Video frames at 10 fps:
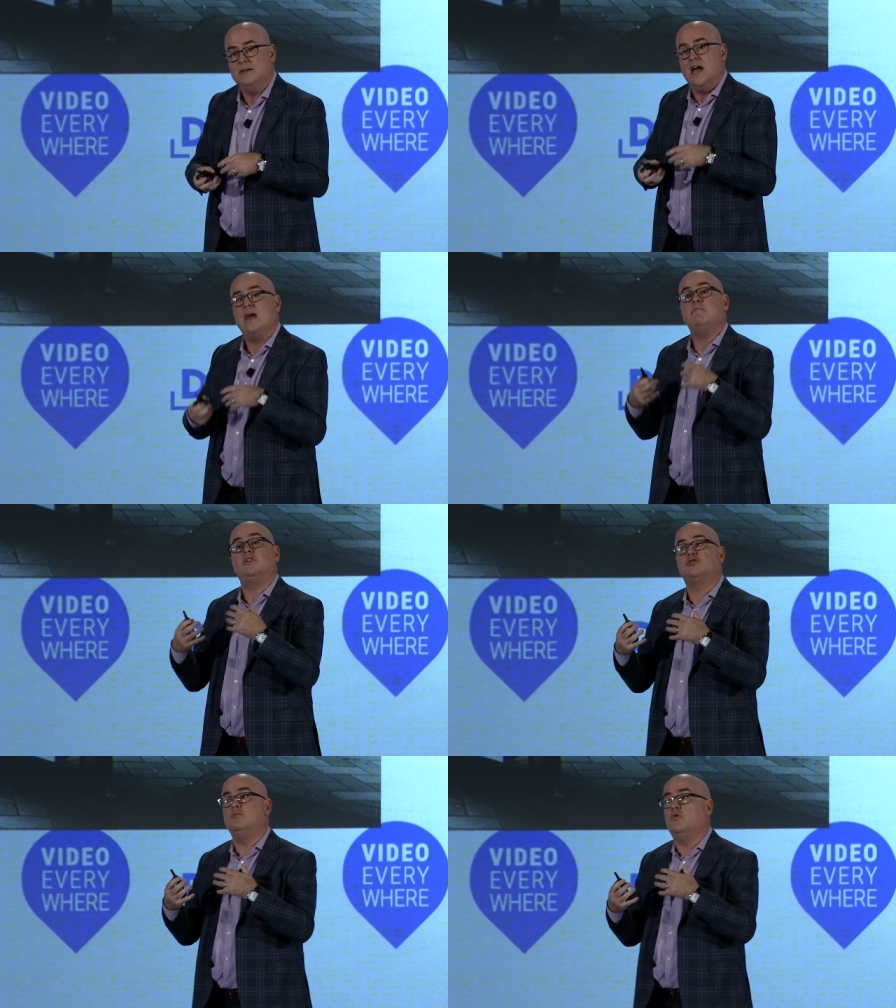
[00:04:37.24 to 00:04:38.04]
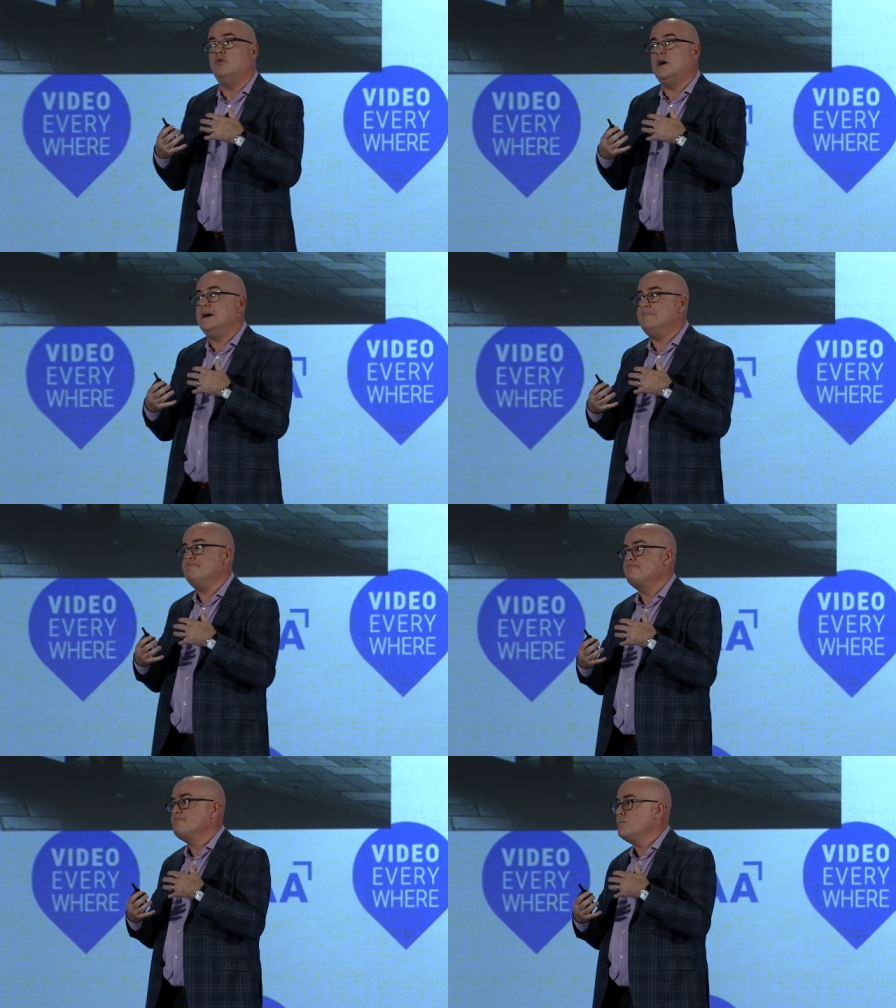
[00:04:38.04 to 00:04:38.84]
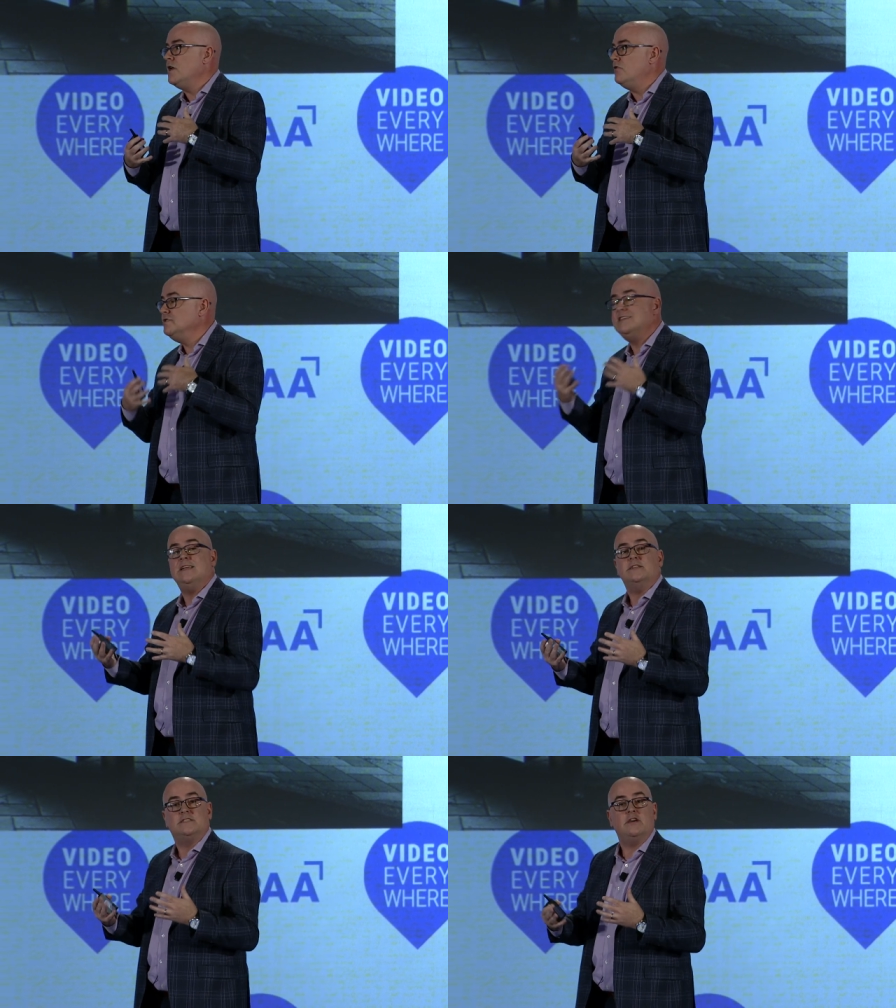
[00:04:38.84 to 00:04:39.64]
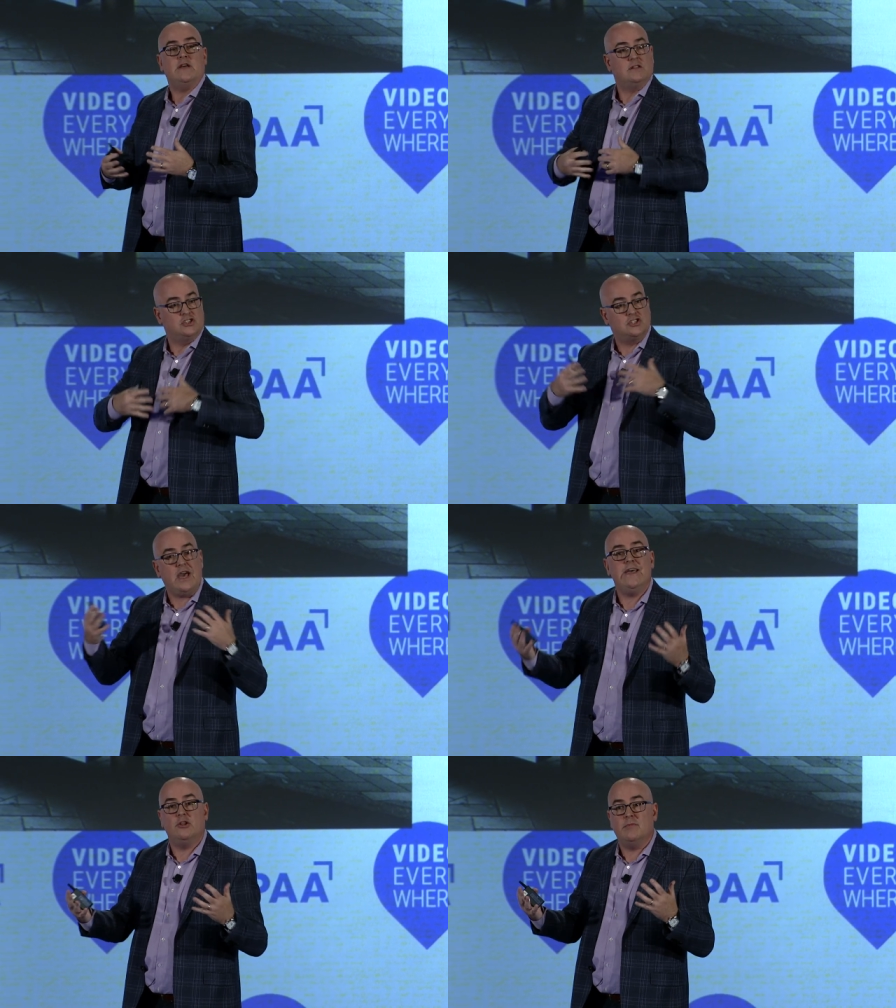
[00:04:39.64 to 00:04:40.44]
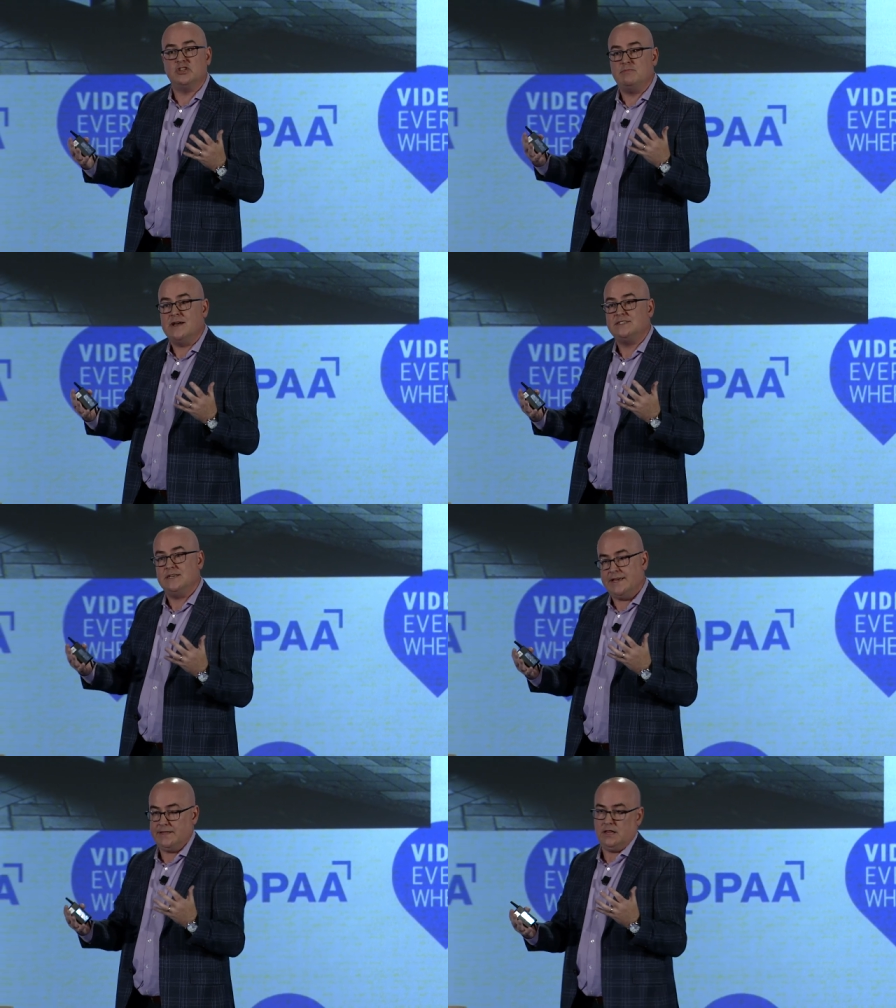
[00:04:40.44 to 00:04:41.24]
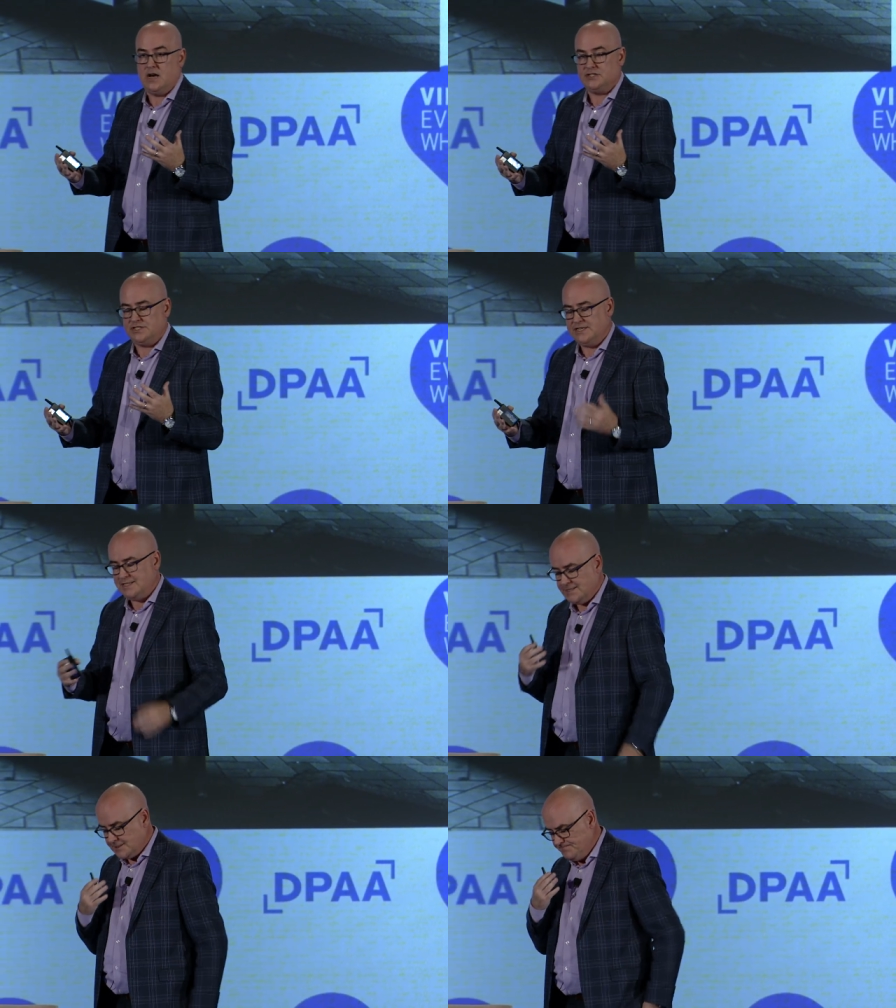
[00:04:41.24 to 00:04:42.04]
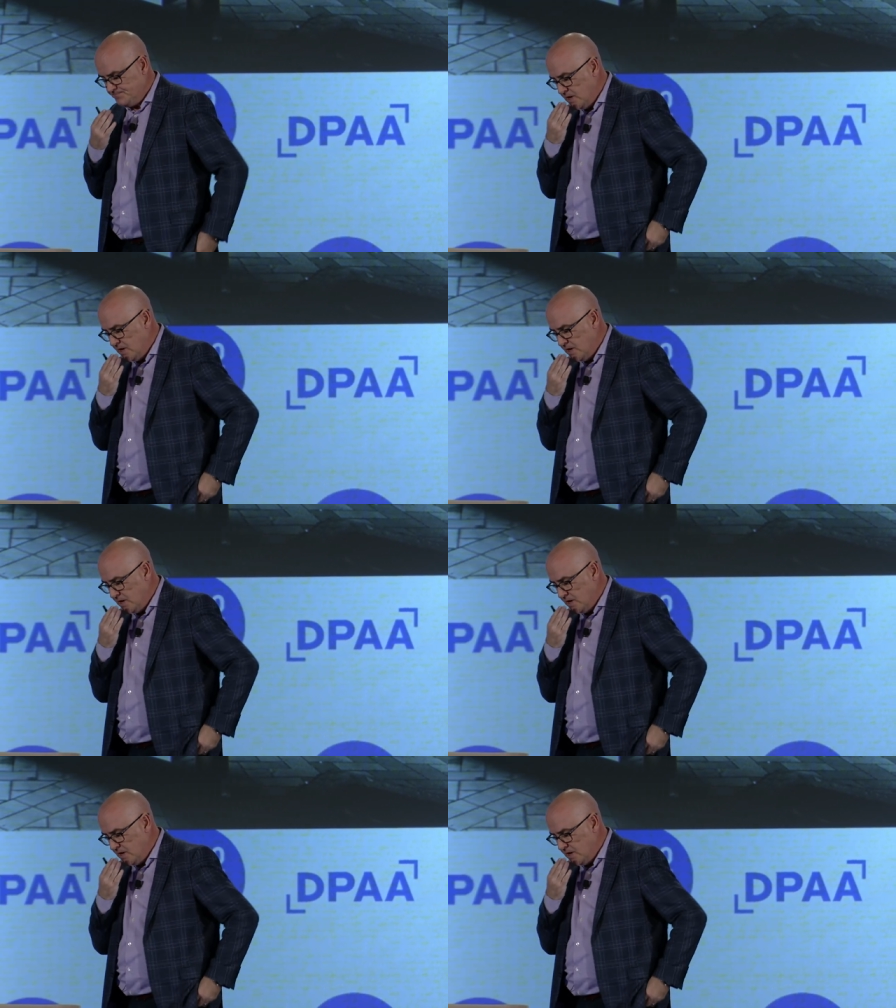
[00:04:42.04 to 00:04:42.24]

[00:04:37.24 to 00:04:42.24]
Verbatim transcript: and much more um, resilient, so it'll scale much better in large cities